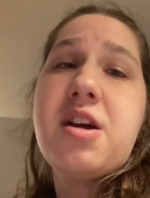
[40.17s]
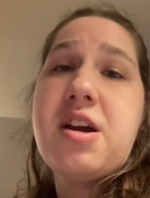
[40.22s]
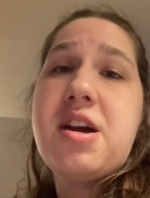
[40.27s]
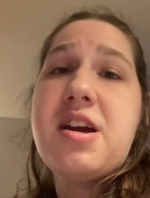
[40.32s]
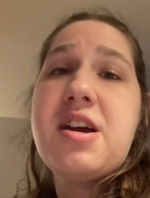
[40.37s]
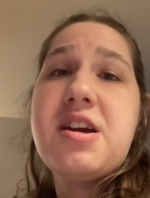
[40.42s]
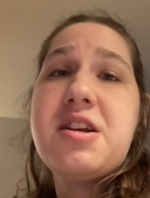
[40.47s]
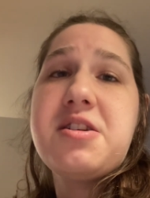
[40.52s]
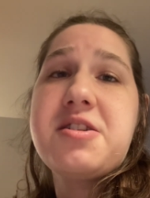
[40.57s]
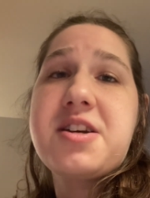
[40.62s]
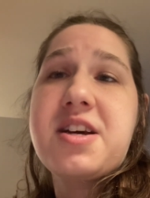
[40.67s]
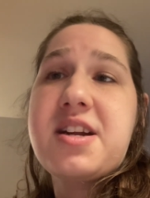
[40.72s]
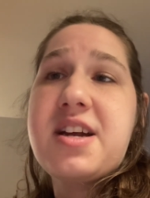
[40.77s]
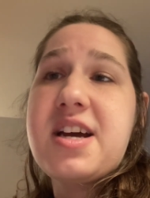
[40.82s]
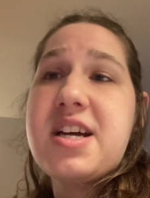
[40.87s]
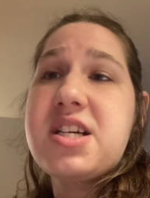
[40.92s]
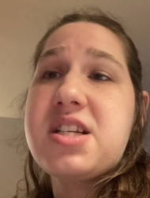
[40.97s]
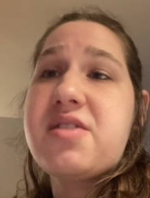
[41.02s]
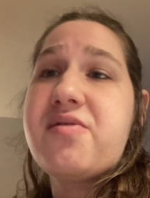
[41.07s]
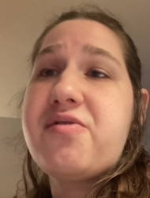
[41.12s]
In
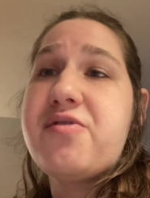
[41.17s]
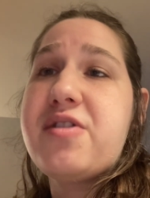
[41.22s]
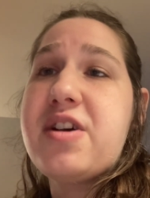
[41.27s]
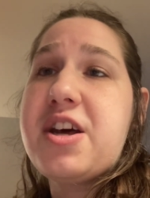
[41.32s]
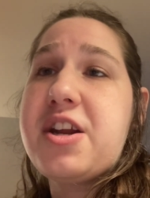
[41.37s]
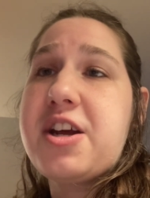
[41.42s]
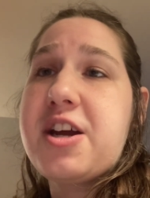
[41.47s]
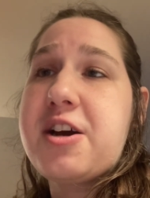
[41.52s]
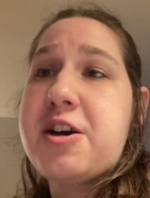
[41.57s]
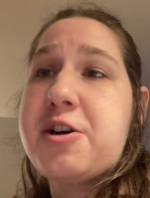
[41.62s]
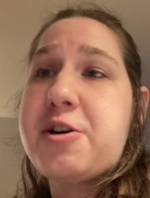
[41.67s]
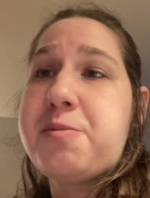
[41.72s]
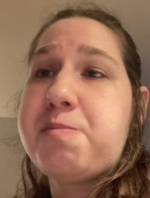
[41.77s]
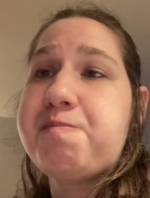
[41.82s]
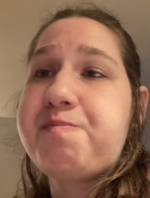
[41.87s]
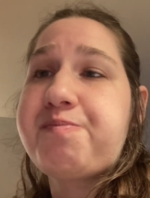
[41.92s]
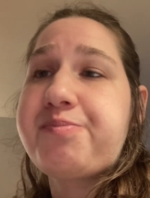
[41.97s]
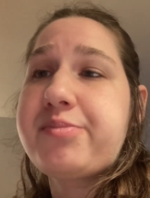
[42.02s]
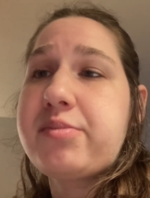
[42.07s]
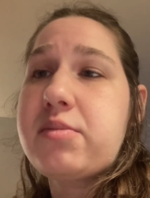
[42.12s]
today's video,
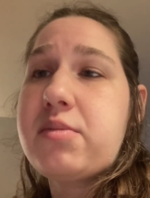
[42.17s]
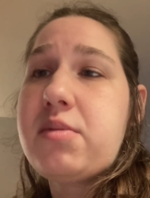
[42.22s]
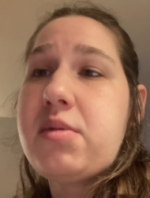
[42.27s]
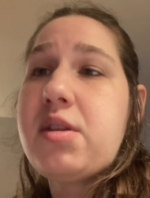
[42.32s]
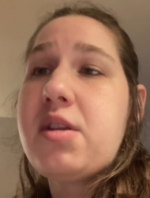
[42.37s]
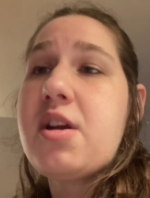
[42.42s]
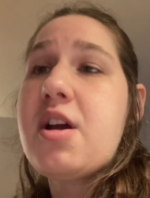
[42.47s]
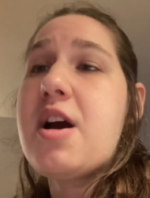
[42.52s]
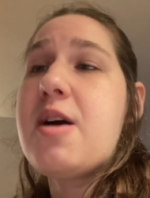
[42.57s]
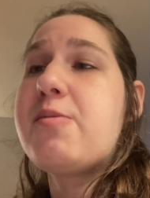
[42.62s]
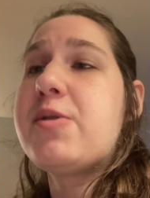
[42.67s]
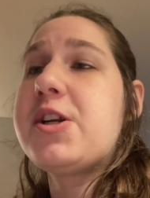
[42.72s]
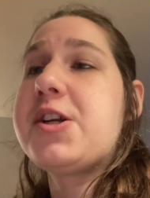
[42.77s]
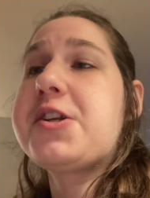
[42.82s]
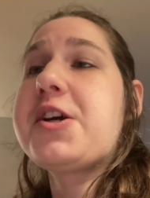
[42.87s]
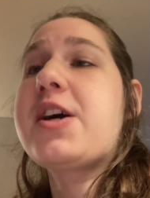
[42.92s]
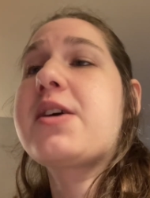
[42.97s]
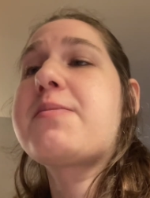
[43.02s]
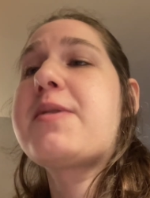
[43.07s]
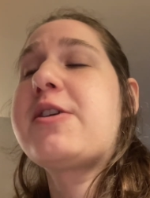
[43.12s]
I'm going to
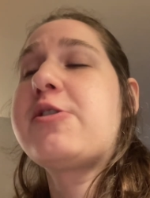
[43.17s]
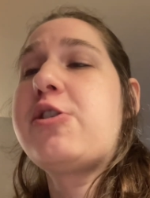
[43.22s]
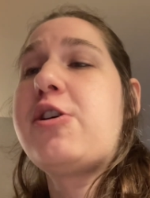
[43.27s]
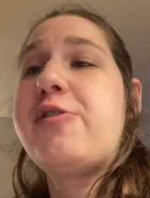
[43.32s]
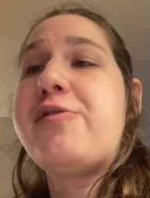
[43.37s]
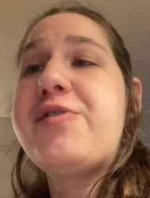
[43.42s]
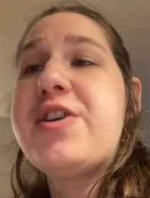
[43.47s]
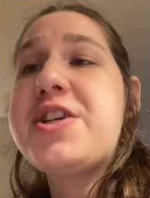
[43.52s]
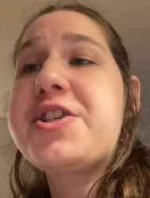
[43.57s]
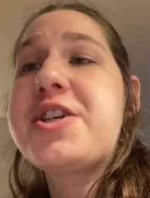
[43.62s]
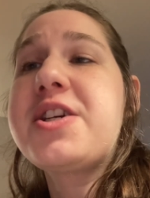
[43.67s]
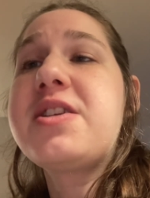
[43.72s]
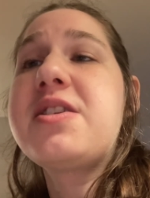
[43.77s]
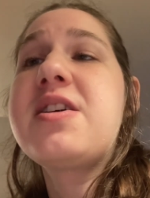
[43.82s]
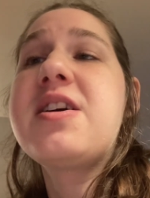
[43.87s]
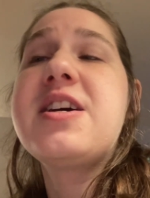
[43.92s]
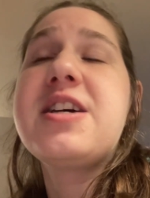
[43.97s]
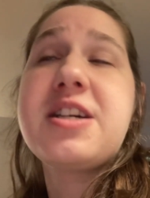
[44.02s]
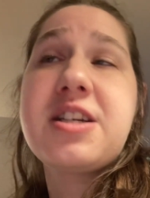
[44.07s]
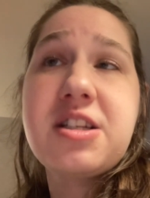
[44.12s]
talk about low vision.
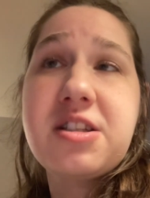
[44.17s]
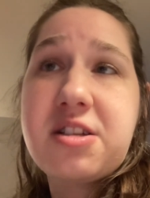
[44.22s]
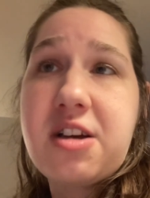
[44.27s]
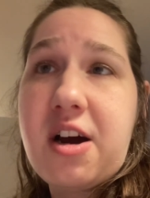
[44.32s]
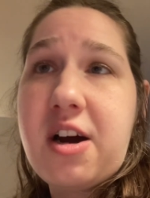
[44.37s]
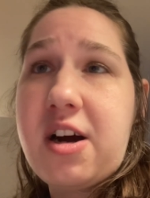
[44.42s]
It is